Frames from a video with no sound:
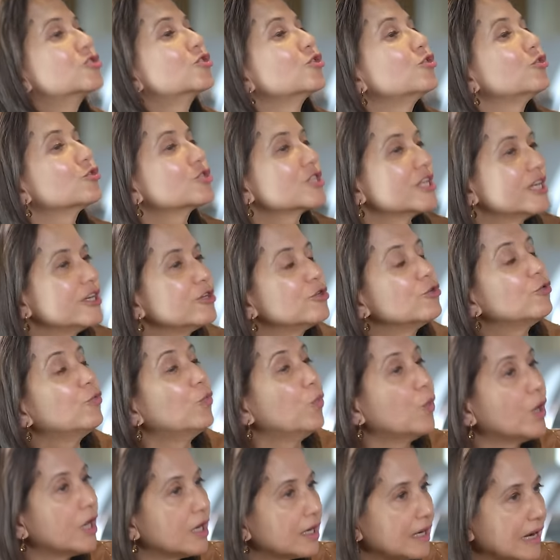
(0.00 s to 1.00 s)
So you're saying you
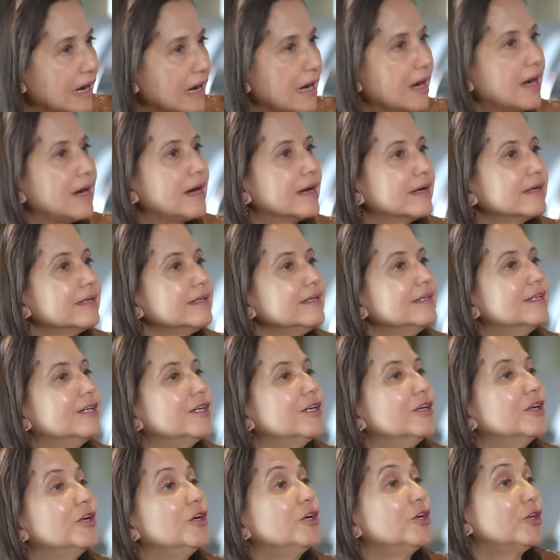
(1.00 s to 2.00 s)
work hard
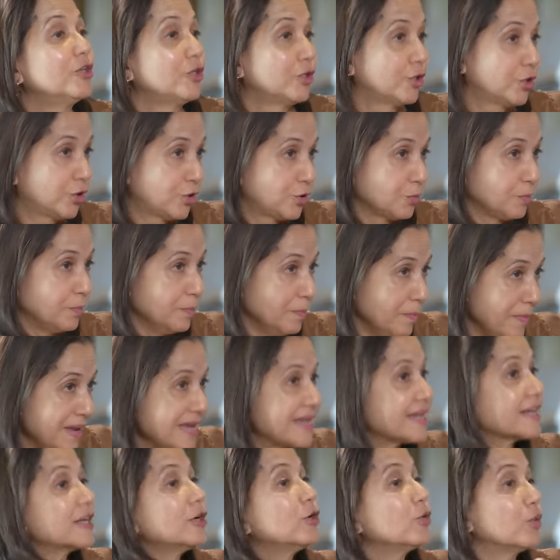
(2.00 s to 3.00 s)
to
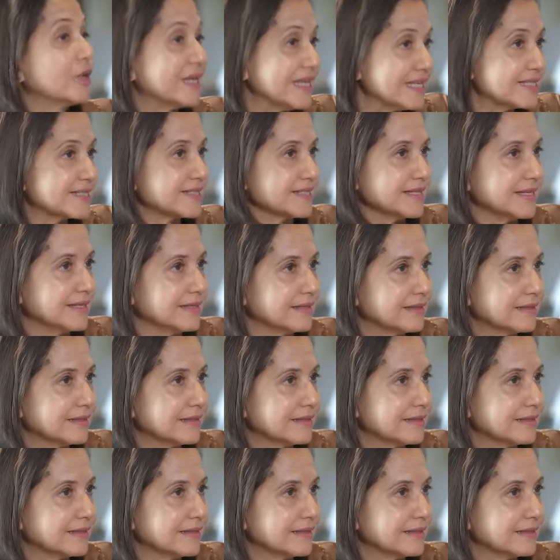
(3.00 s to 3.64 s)
make it look easy?